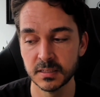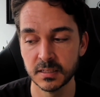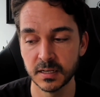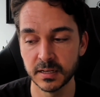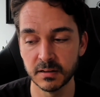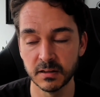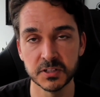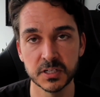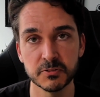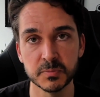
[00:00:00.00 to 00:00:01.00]
And I'd love
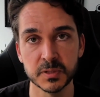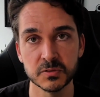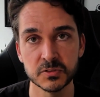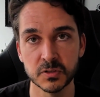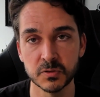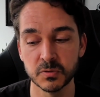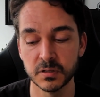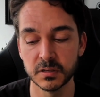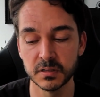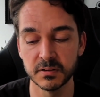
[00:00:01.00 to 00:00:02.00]
to hear from you. So,
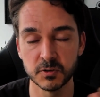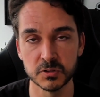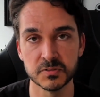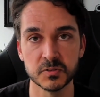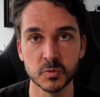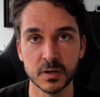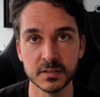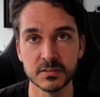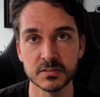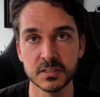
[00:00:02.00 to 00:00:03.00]
and of course, if you
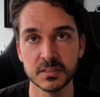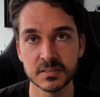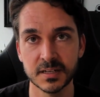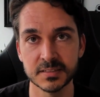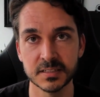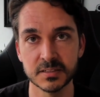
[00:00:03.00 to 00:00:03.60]
want to see this content,